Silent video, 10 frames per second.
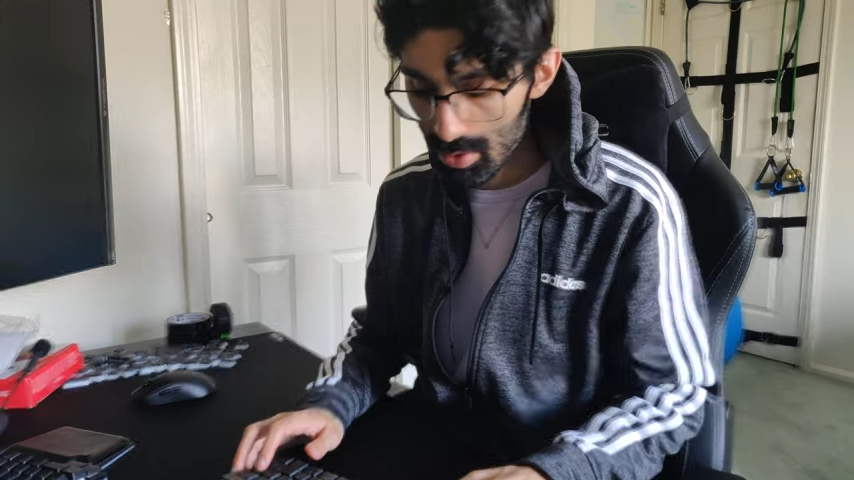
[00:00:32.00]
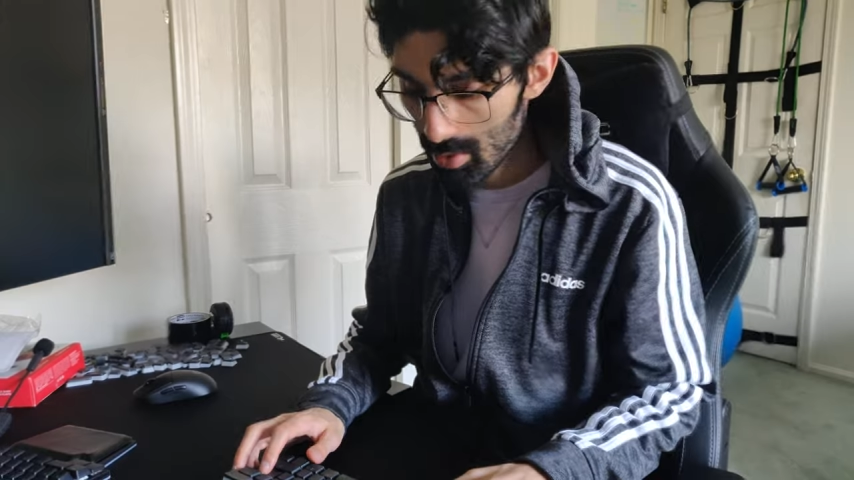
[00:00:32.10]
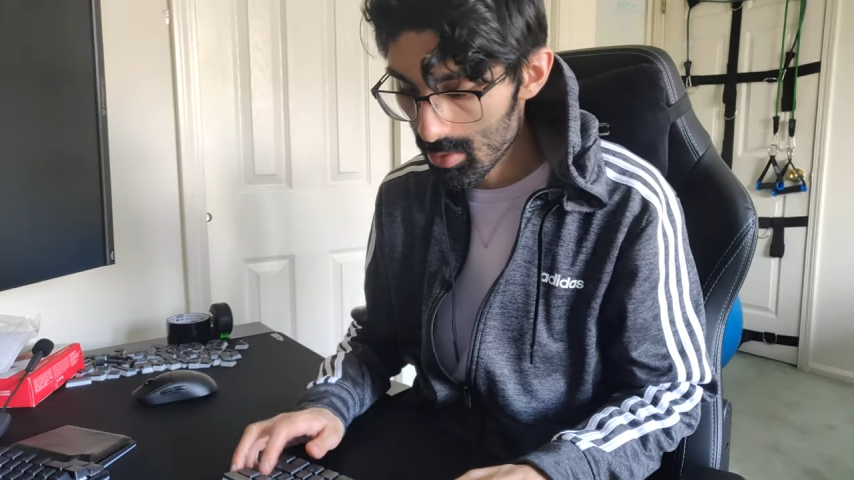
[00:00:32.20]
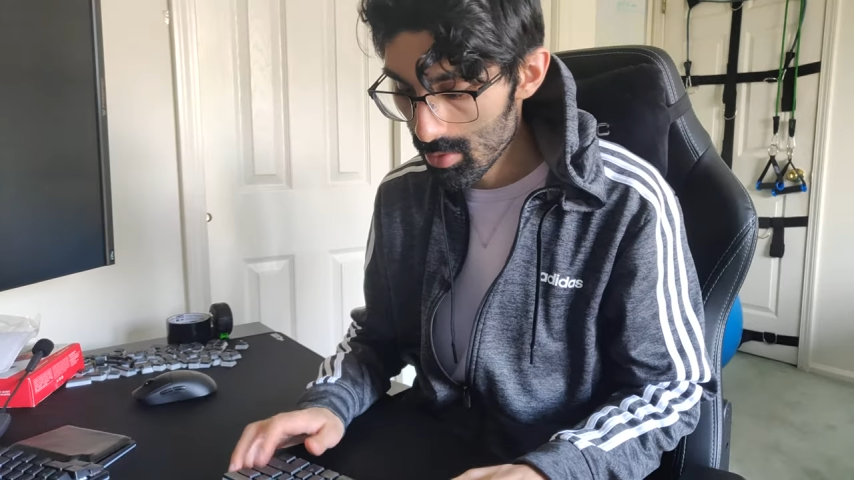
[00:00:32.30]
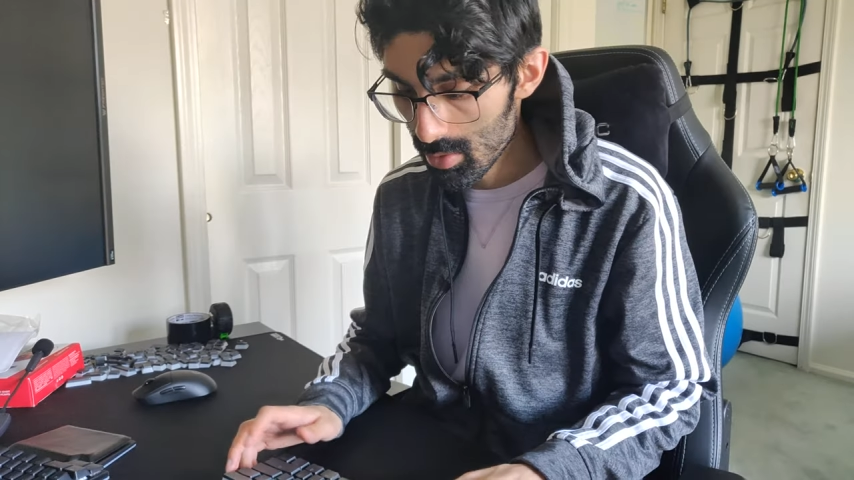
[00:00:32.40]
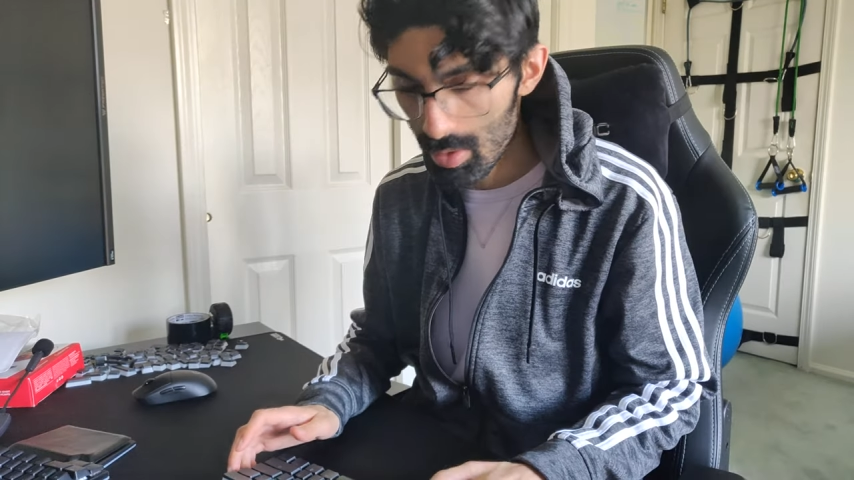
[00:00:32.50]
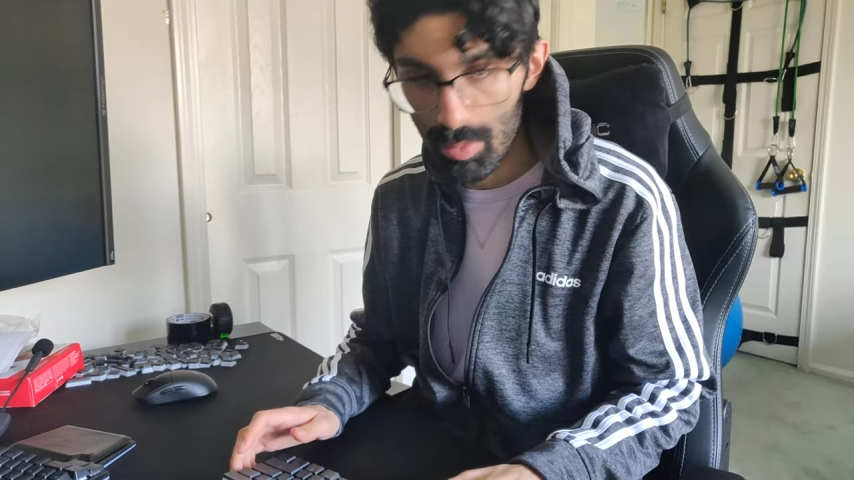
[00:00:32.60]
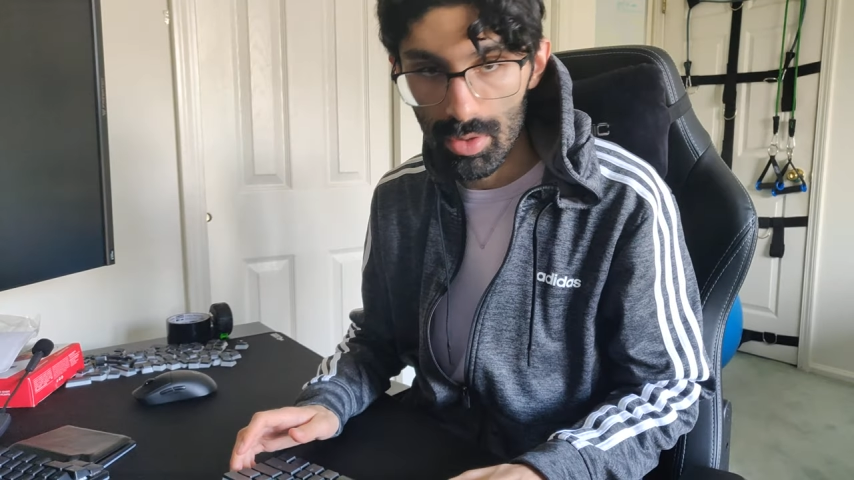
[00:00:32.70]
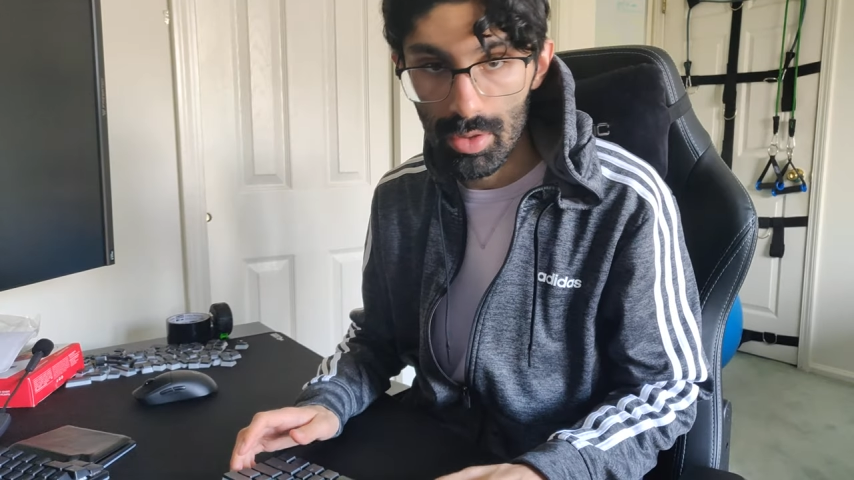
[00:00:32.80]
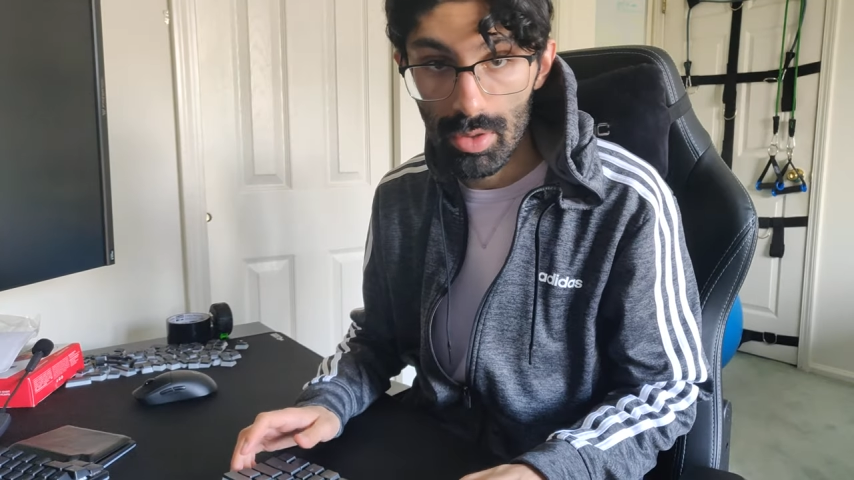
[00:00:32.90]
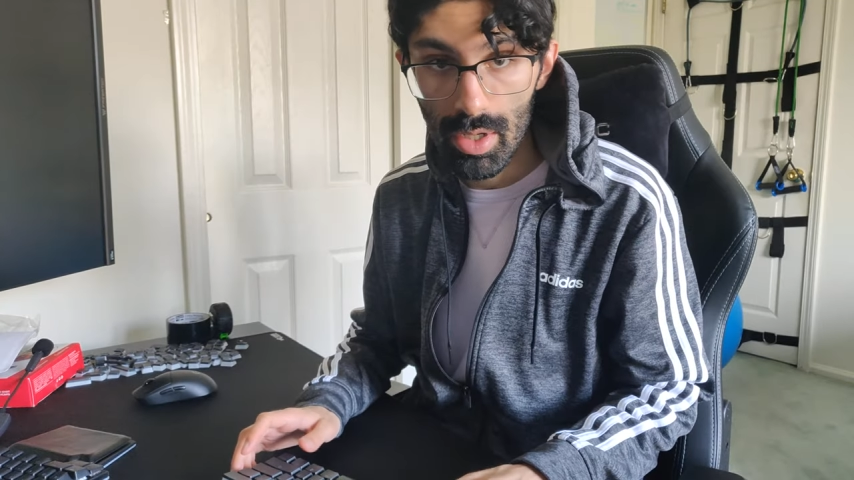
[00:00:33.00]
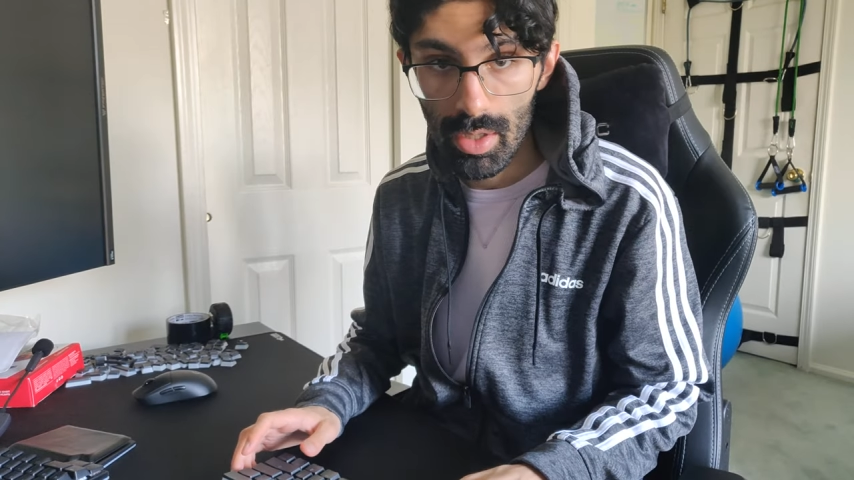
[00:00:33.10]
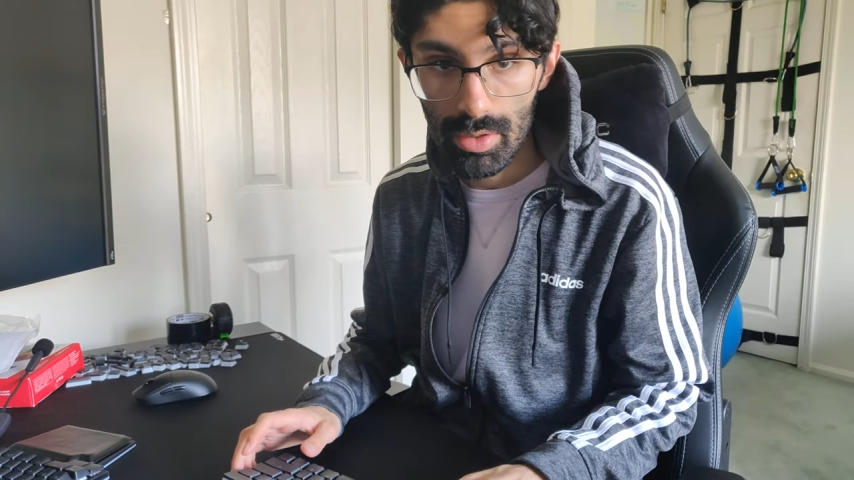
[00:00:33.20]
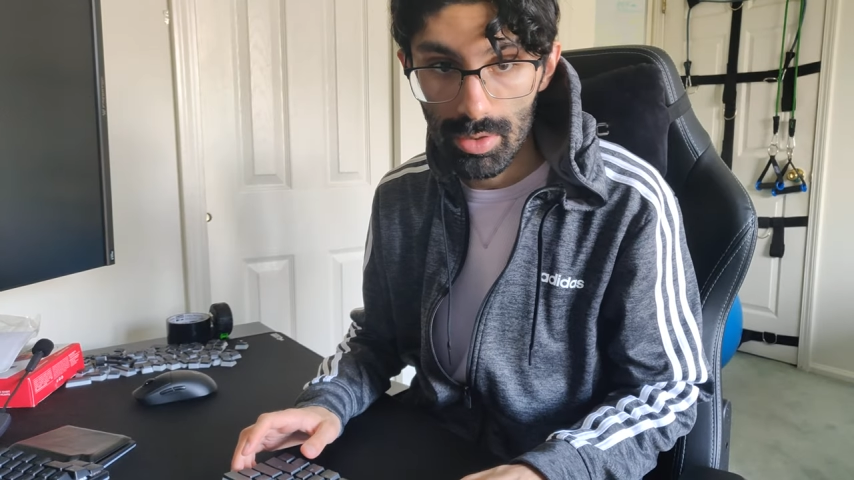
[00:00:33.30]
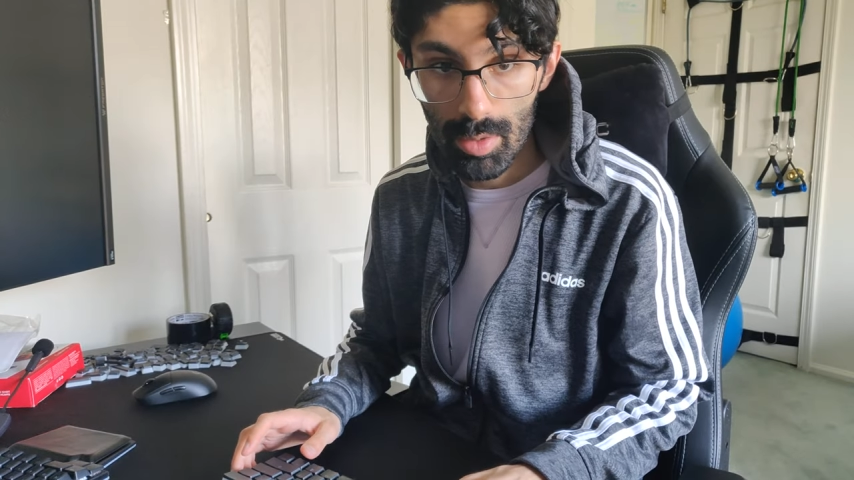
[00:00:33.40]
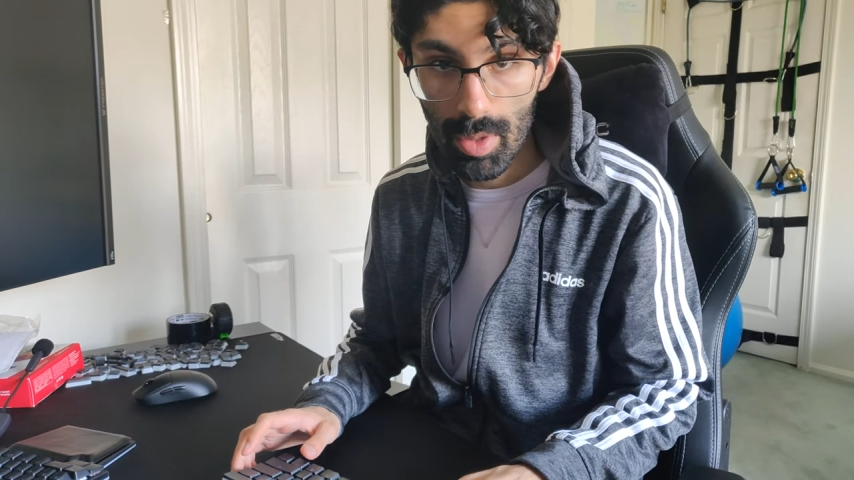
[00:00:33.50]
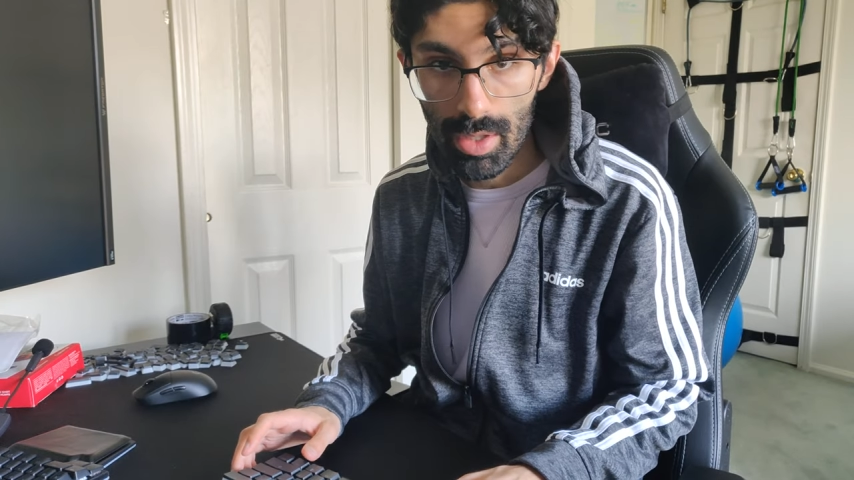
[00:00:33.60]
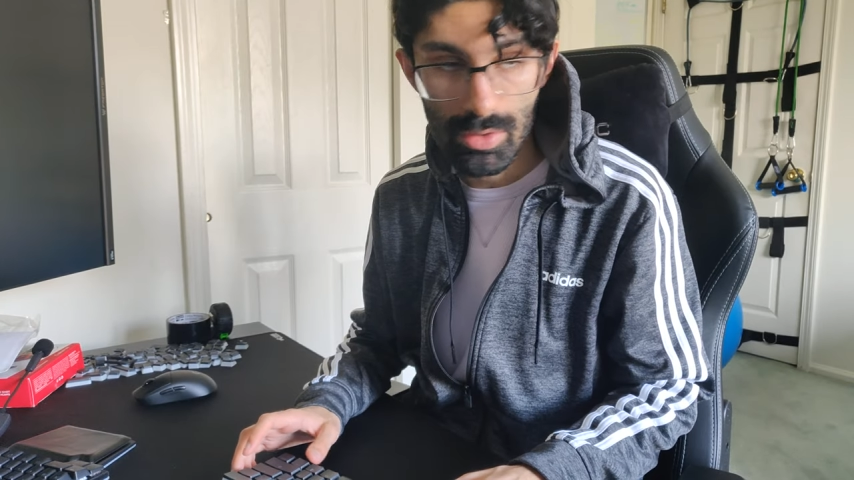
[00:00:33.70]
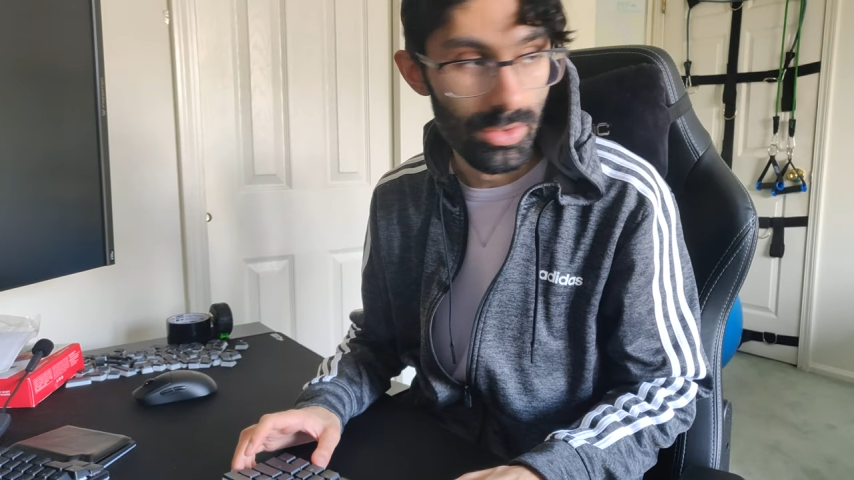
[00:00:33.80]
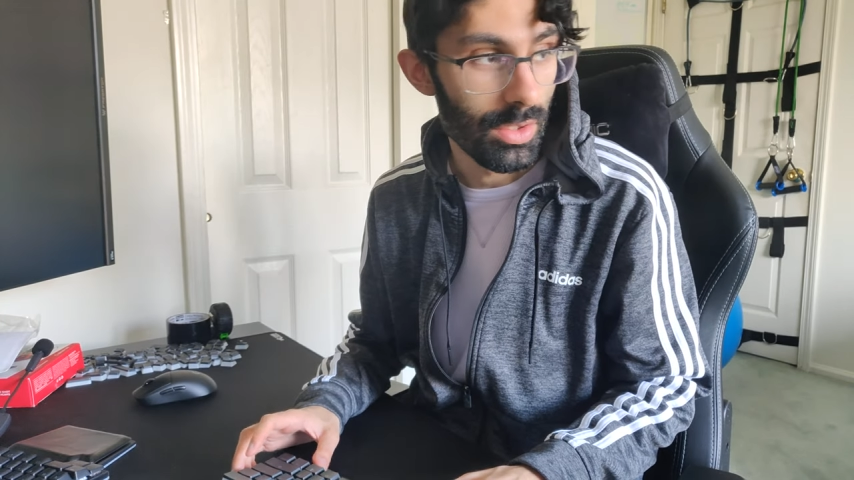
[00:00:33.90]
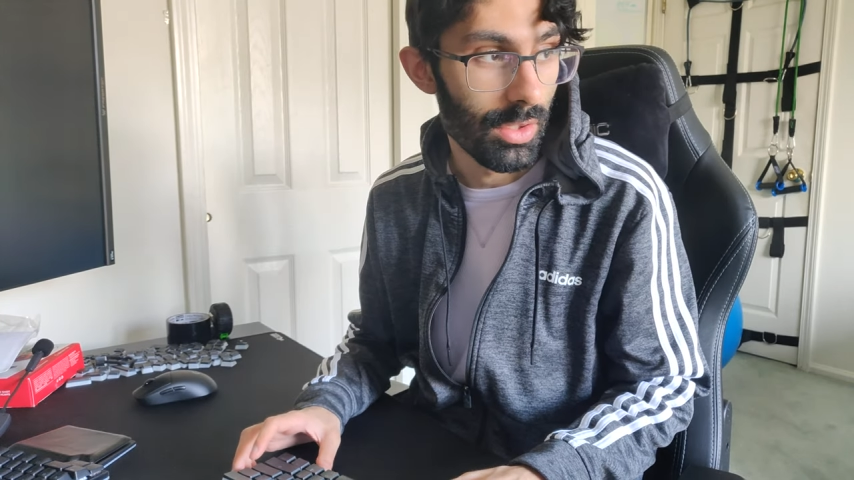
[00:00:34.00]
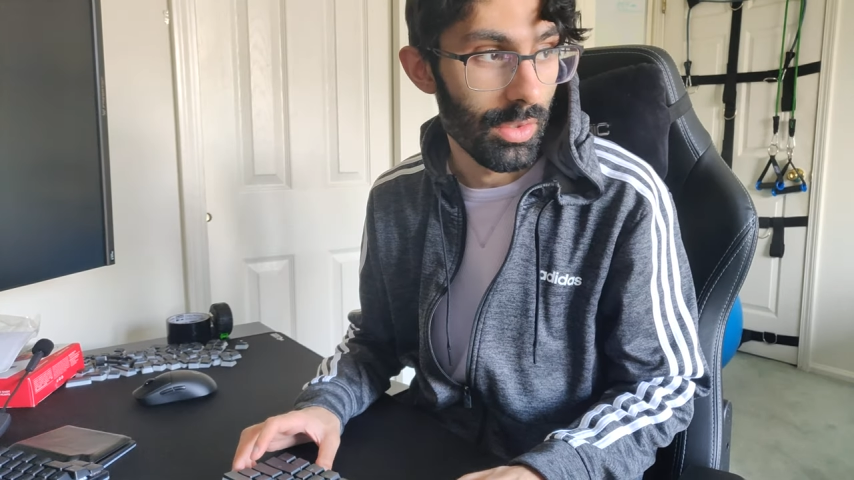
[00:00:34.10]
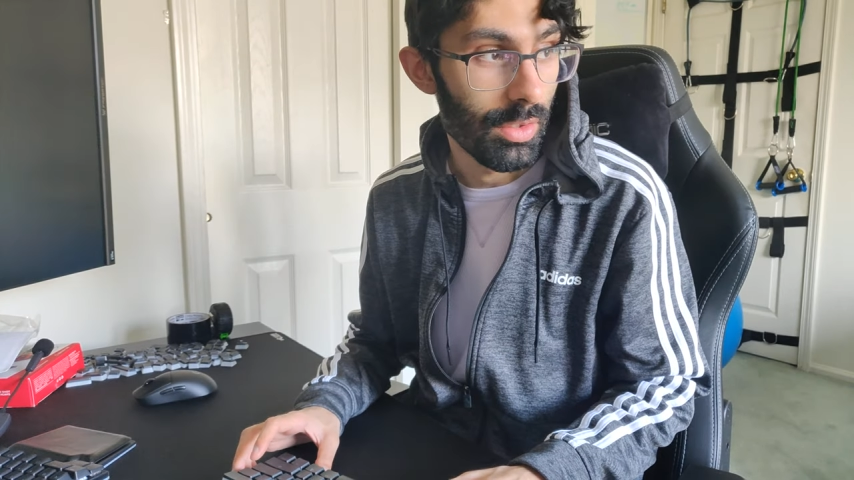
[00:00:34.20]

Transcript: you know, I mean, they're not the best, you know,